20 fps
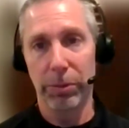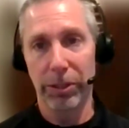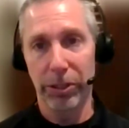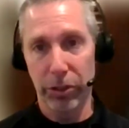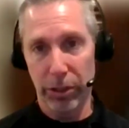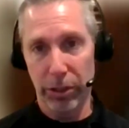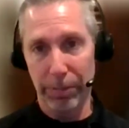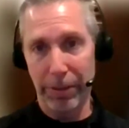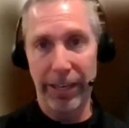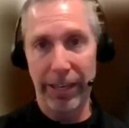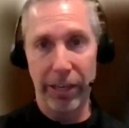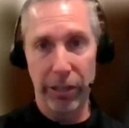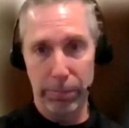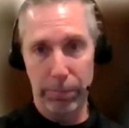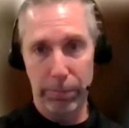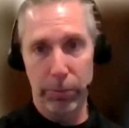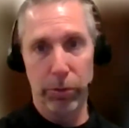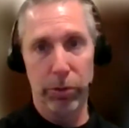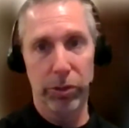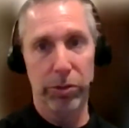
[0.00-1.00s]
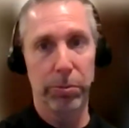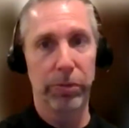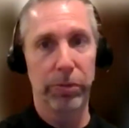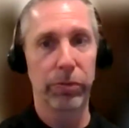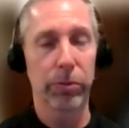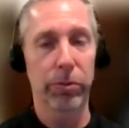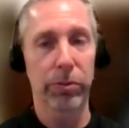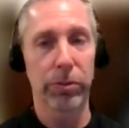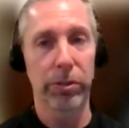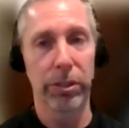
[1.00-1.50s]
We talked about airports
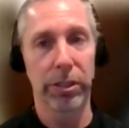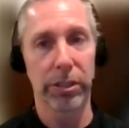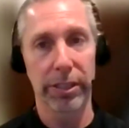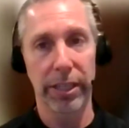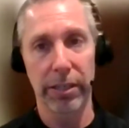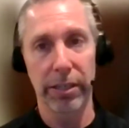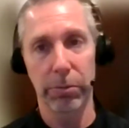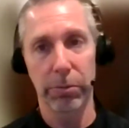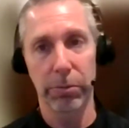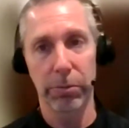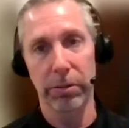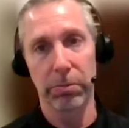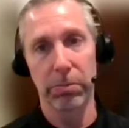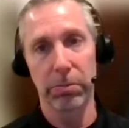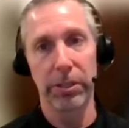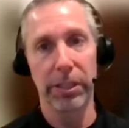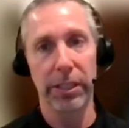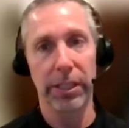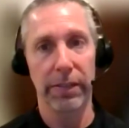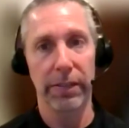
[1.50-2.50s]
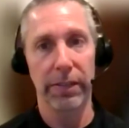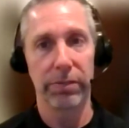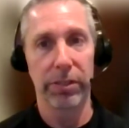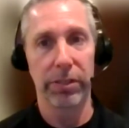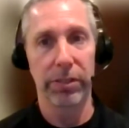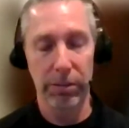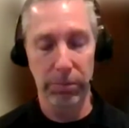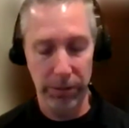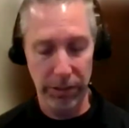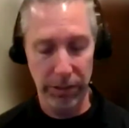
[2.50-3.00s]
before, and a lot of work that we have
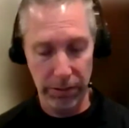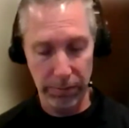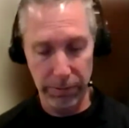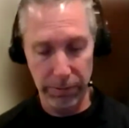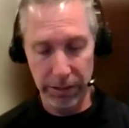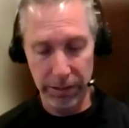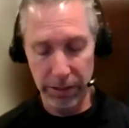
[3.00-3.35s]
done with